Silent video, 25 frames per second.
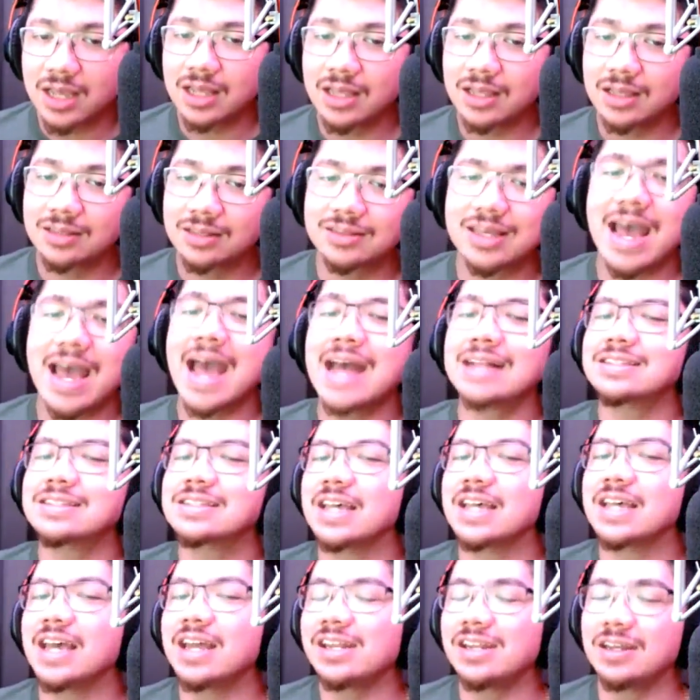That's
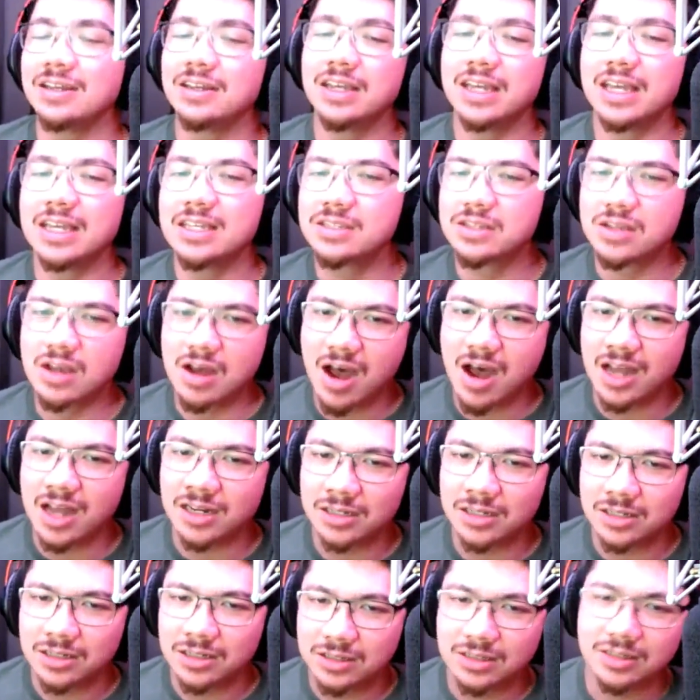it! He's gone.
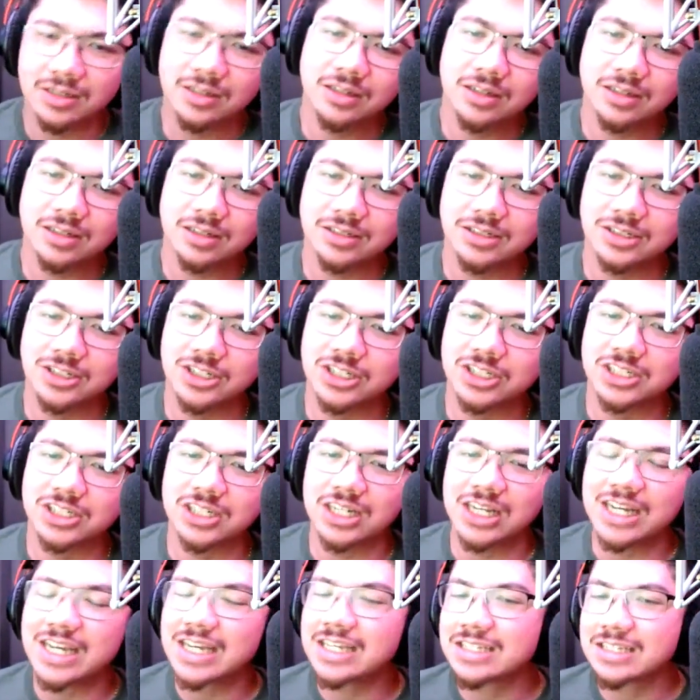
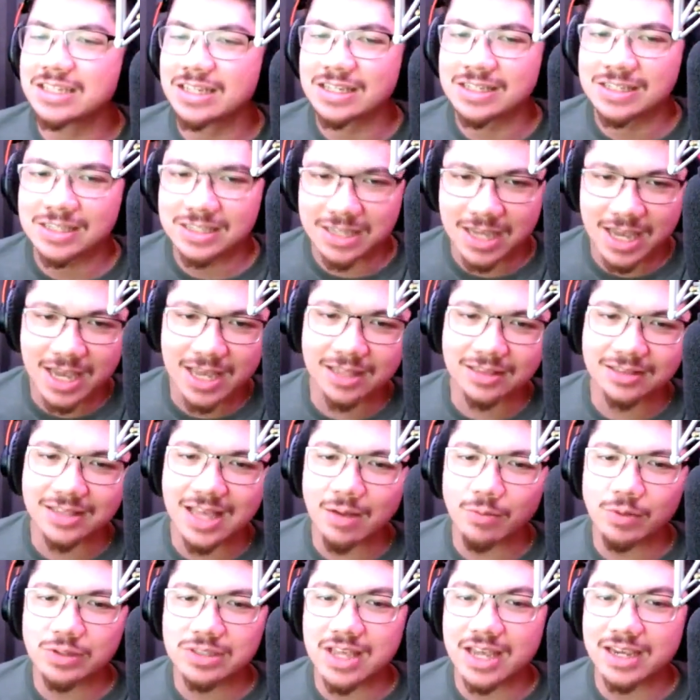Jesus! That
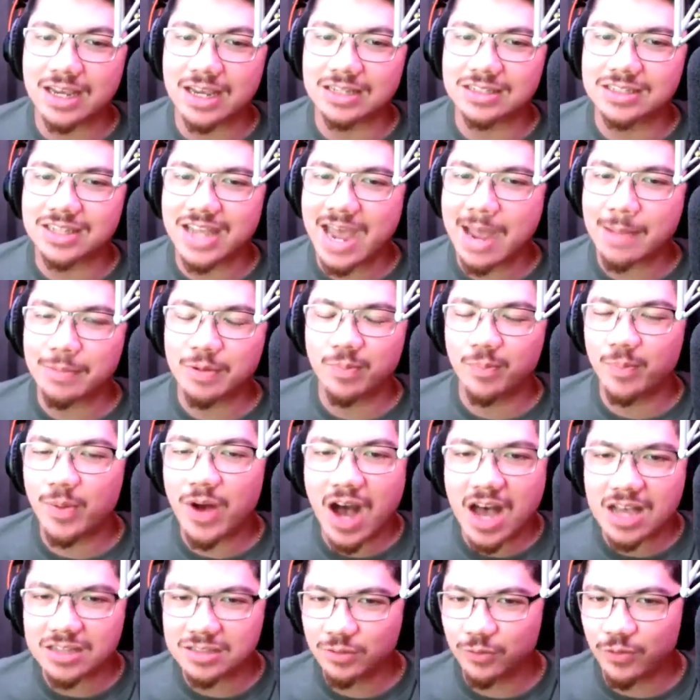was like a damned
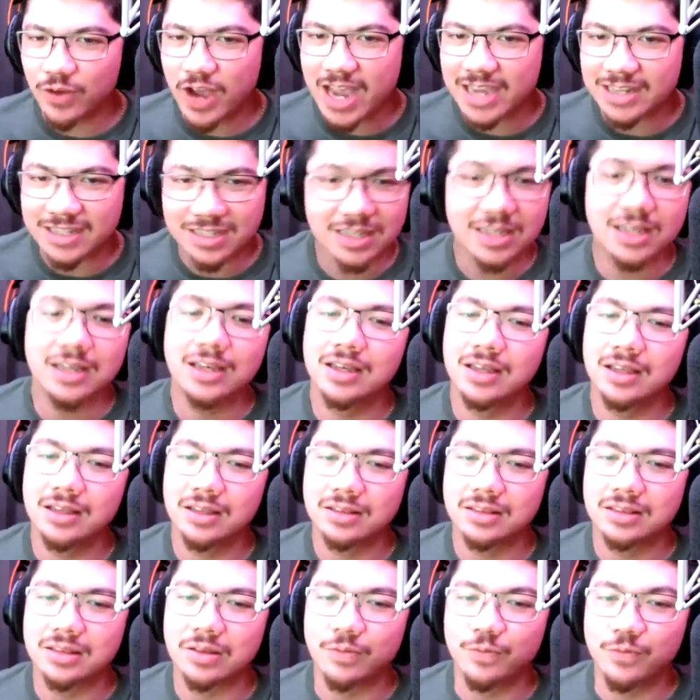boss fight!
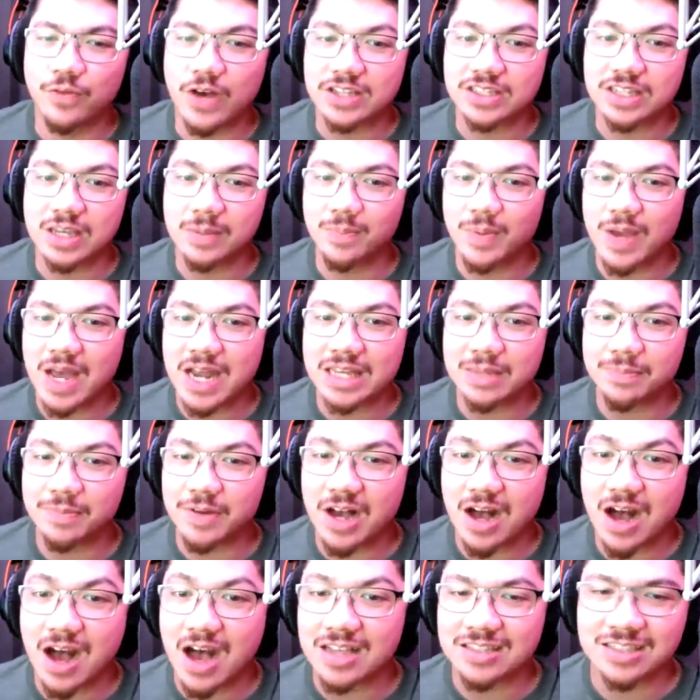The fuzzy bunny
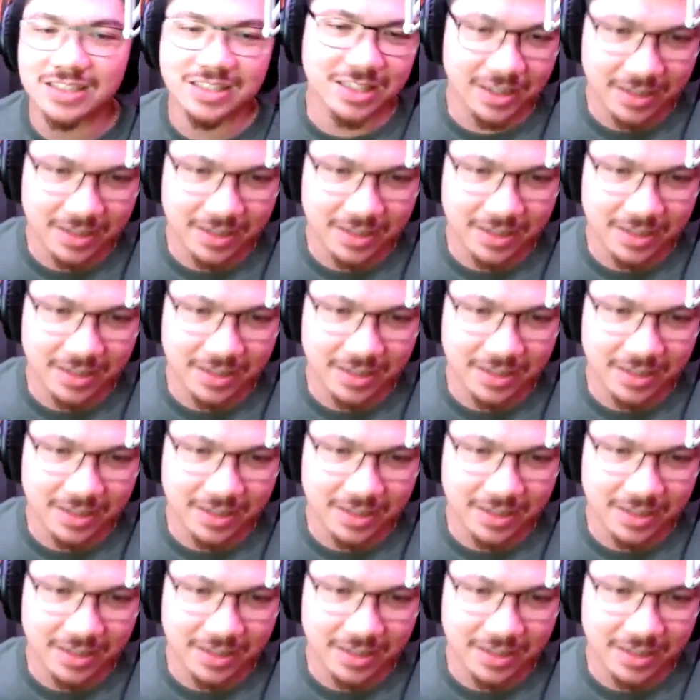boss!